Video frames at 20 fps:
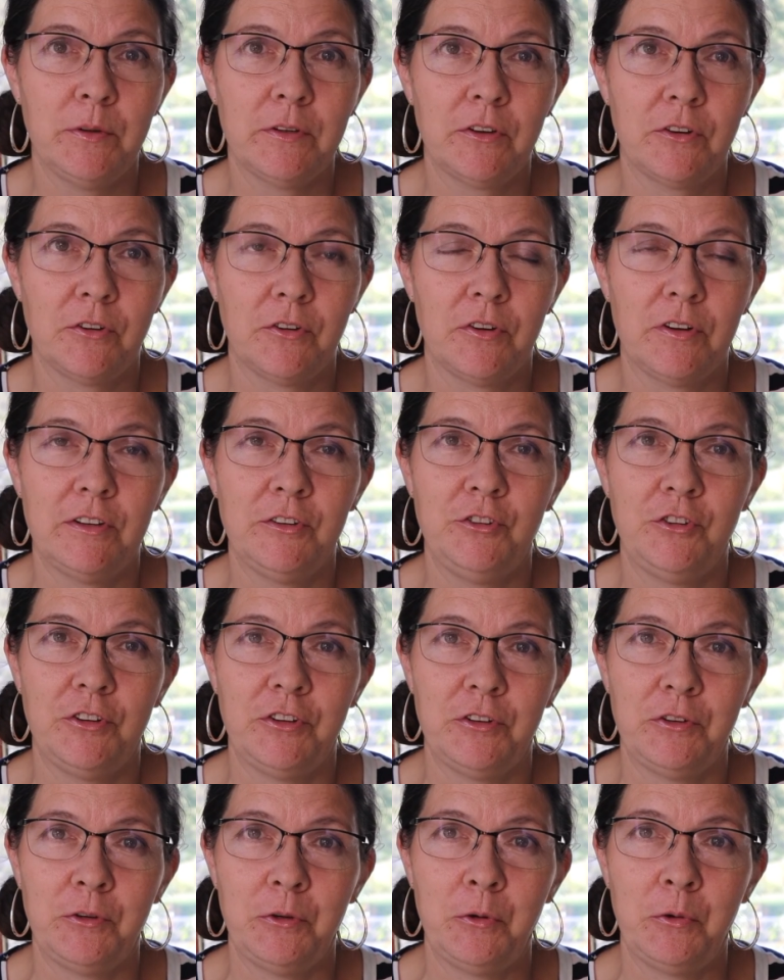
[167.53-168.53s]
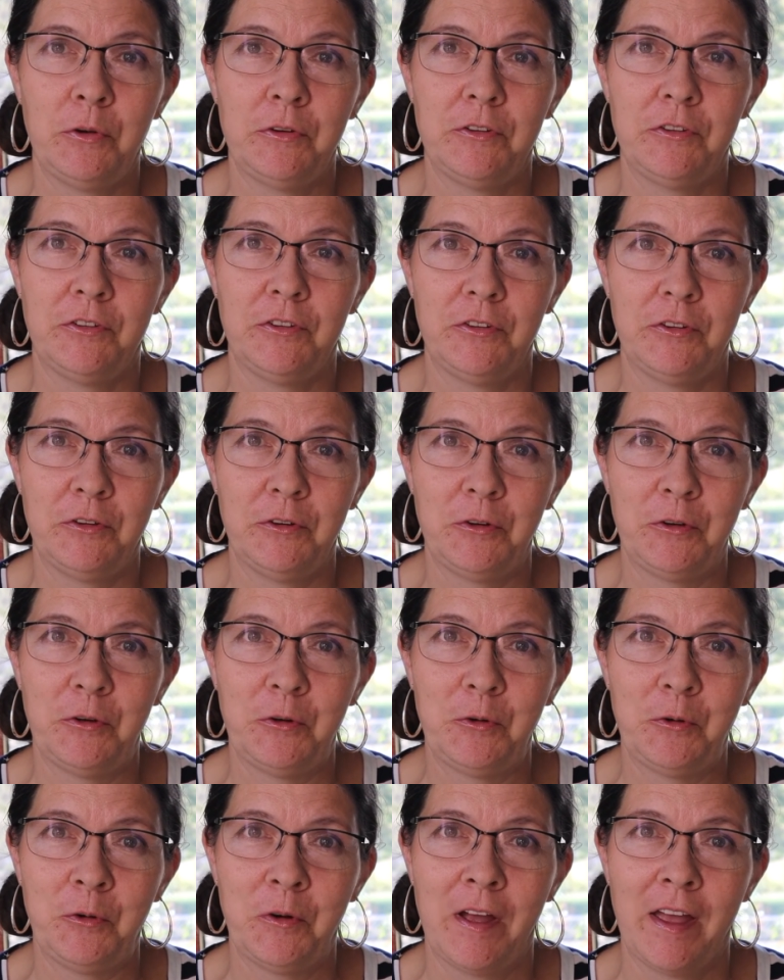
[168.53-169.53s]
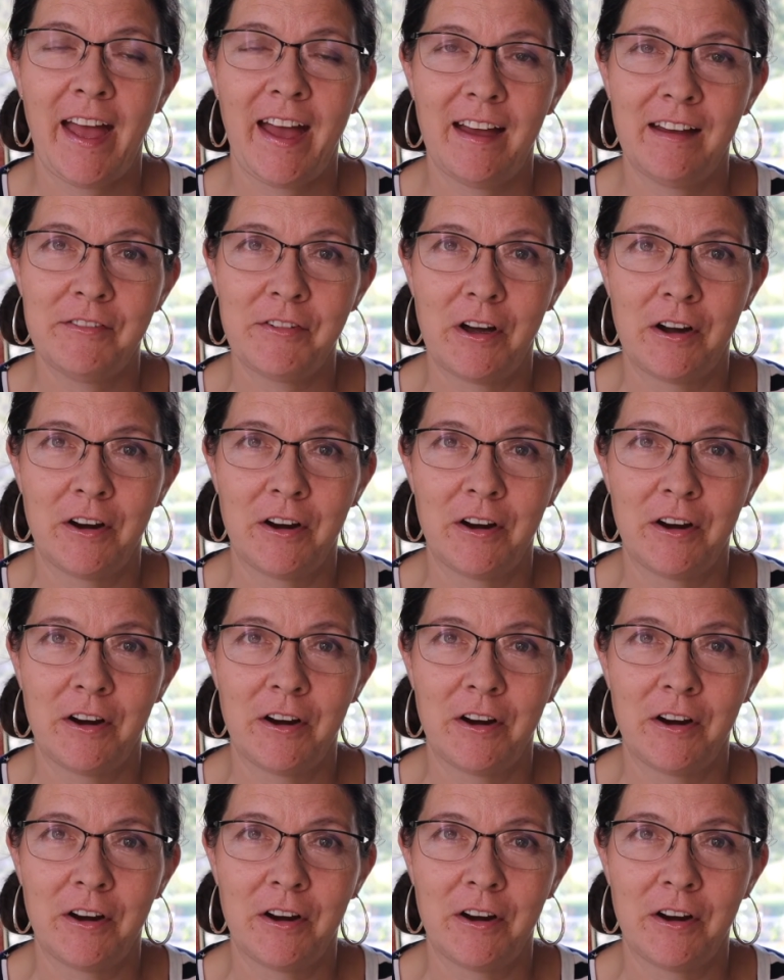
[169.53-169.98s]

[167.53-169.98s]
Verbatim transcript: encourage you to have